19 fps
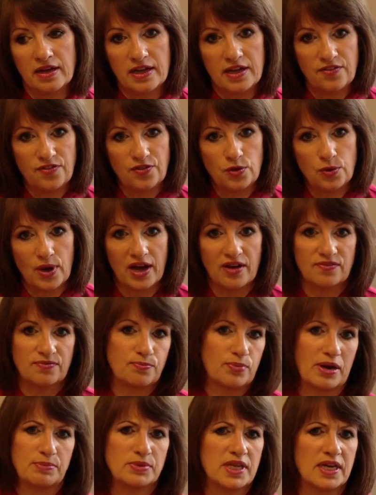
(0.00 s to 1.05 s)
If you have
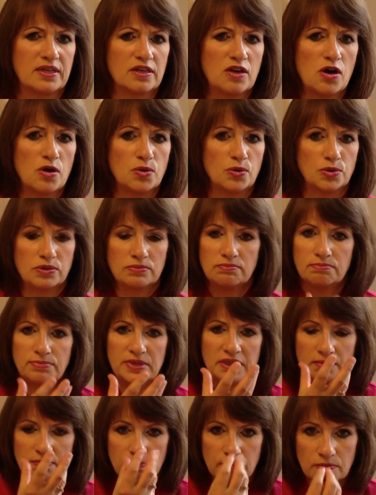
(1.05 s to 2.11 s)
perhaps had a cold,
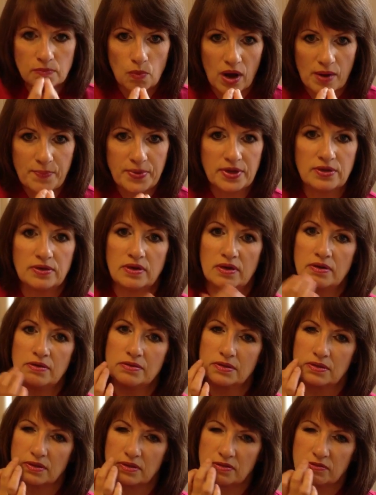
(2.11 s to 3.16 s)
been wiping your
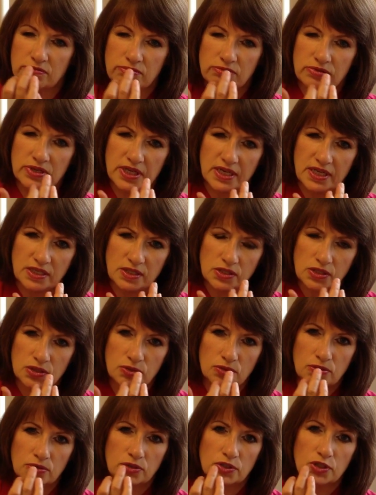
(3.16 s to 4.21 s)
nose, got a really
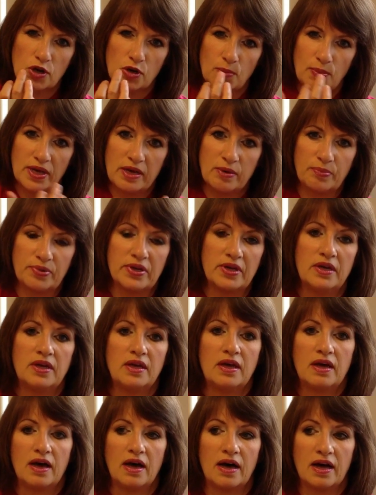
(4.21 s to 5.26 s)
sore top lip,
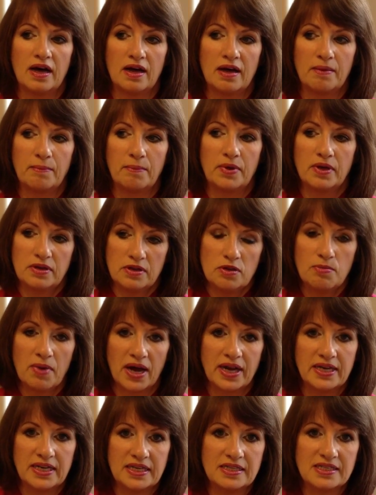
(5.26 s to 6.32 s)
you
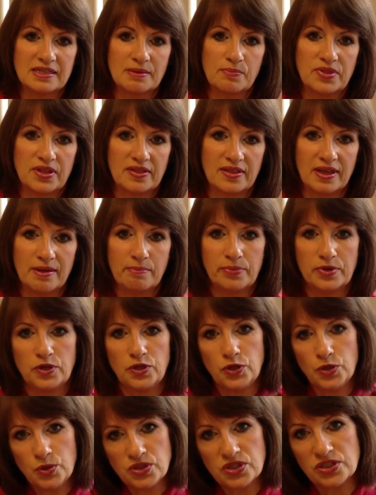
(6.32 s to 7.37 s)
might need something then, but
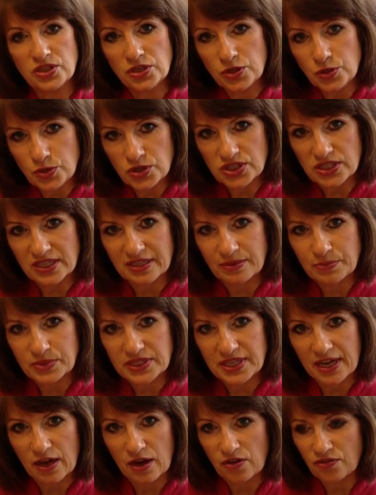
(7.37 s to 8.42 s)
use an Anousta lip
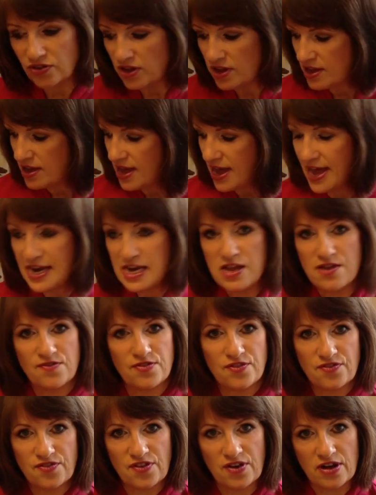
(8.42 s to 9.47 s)
salve, any of
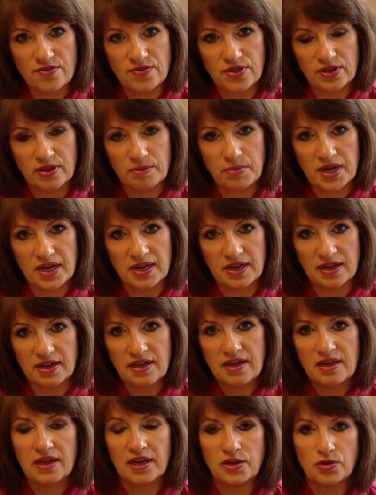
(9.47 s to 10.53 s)
the 5 that I make,
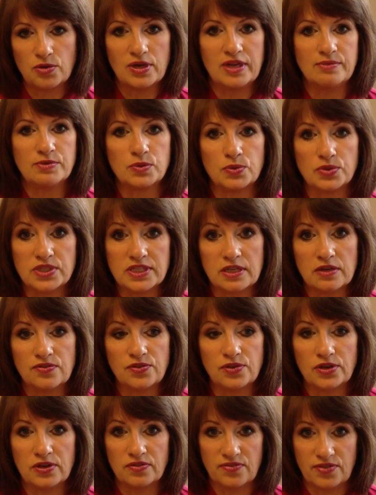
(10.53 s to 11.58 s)
and your lips will
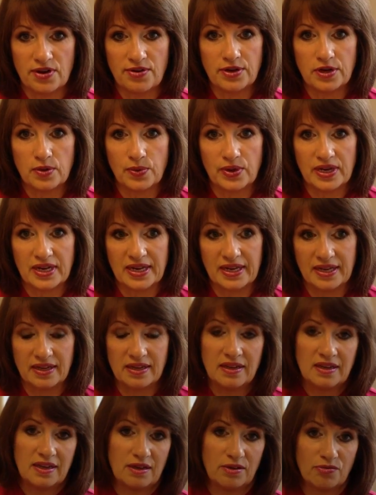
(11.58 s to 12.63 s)
self-oil very quickly.
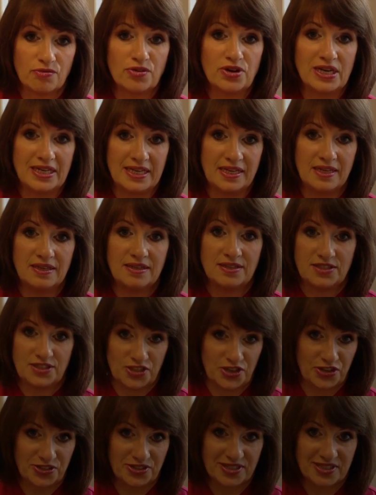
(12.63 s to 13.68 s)
It really
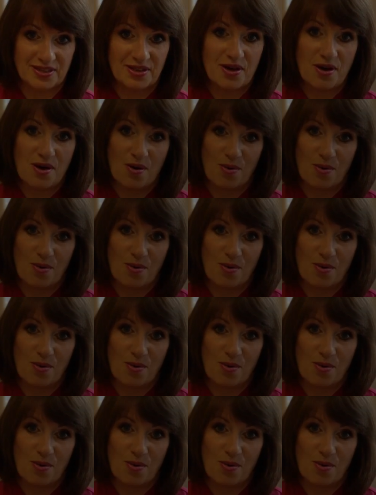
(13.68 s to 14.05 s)
does